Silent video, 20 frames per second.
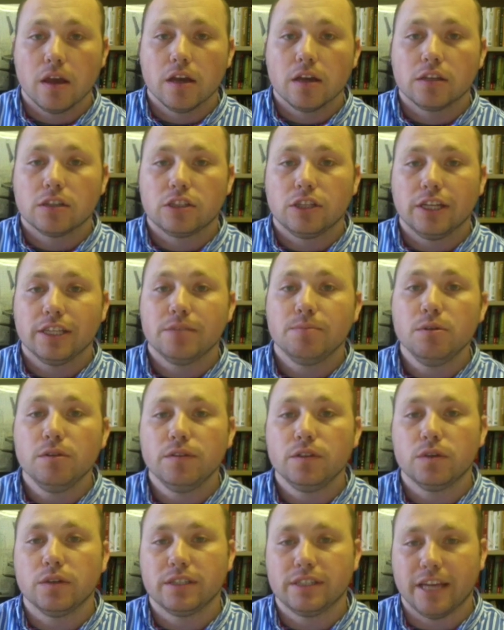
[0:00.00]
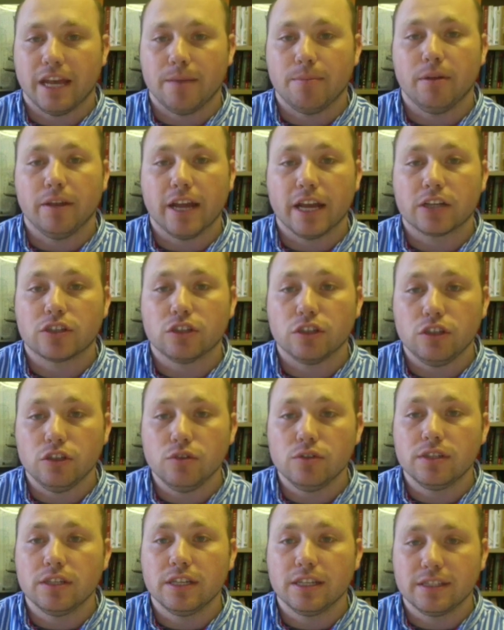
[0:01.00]
So let's move to a table and actually
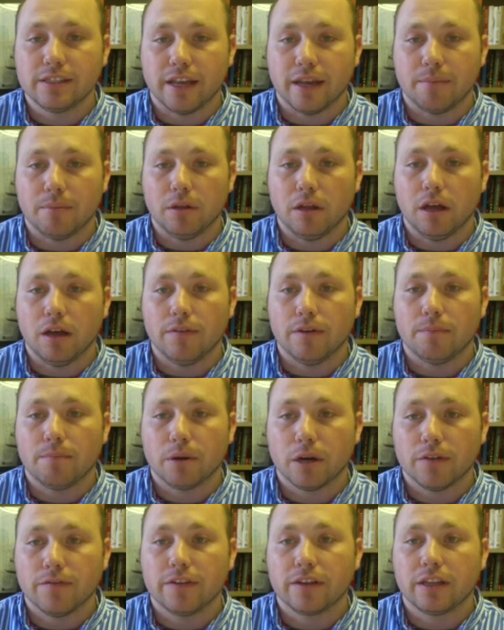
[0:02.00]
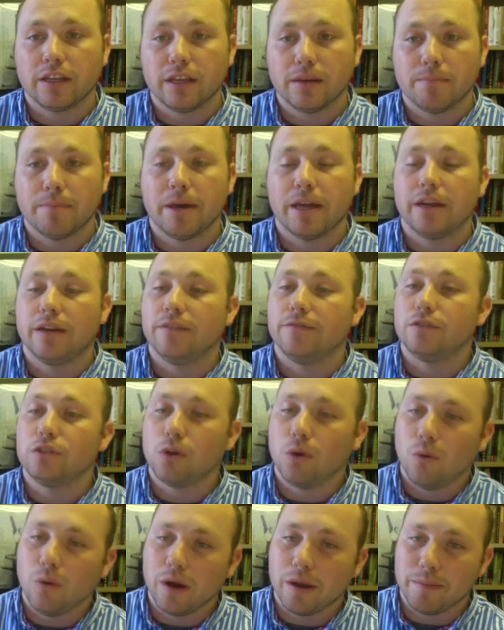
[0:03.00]
use an example of a perfectly competitive
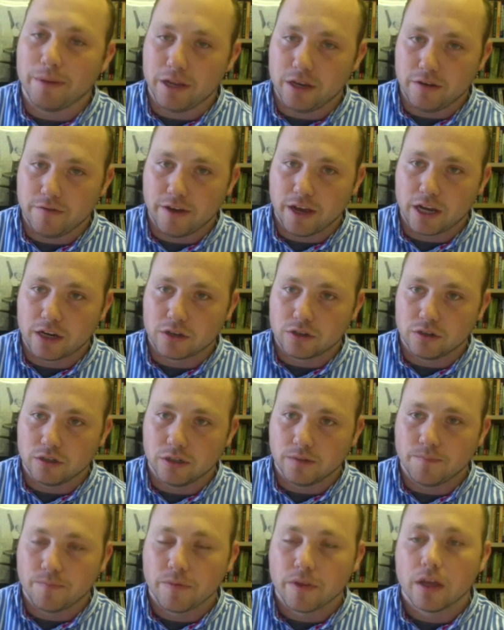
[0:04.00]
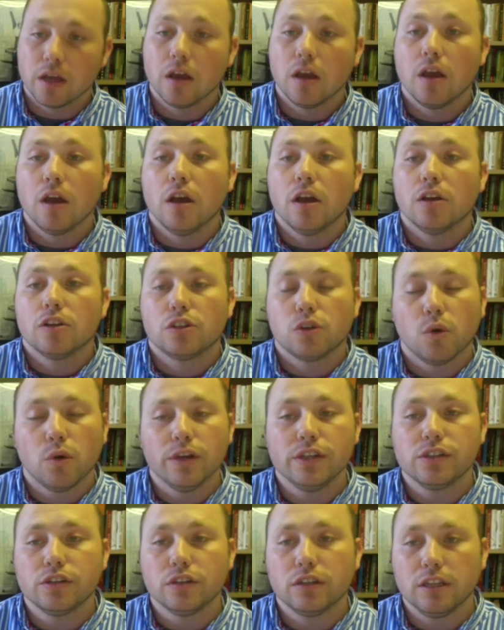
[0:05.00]
toy manufacturer.
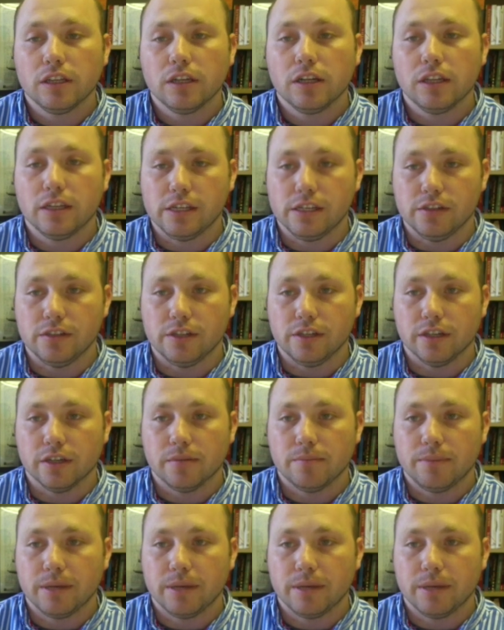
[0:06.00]
Toys are a little easier